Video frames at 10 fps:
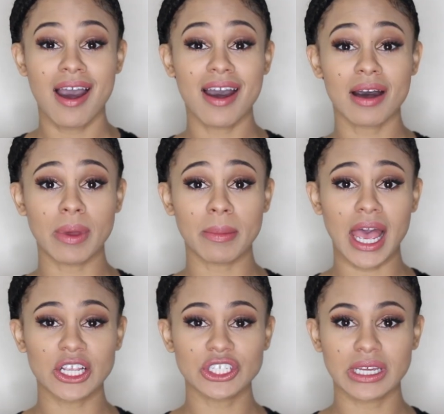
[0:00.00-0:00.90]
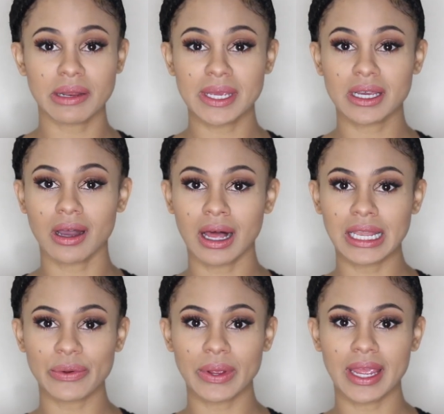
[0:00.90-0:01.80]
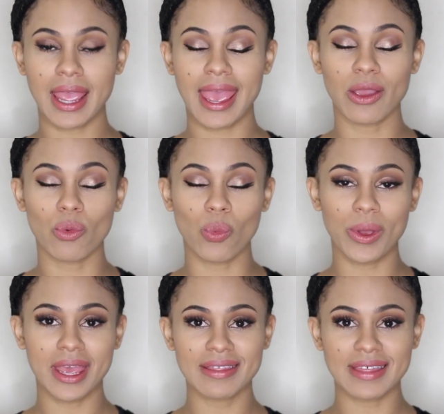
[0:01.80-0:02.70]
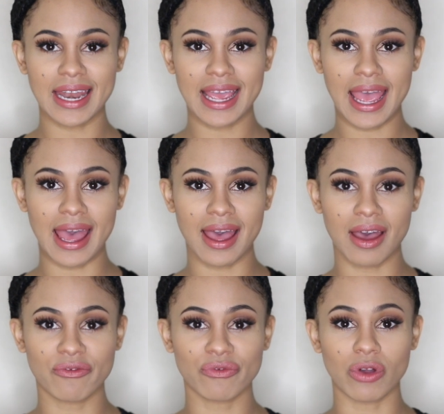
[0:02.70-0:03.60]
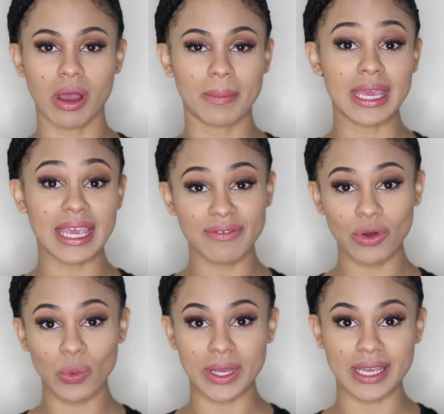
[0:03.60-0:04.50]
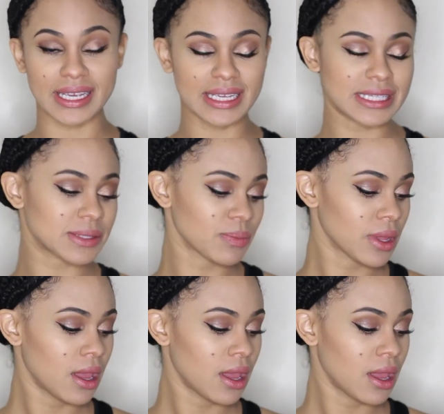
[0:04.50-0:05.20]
I'm actually going to be coloring a wig that I have from Eva Wigs.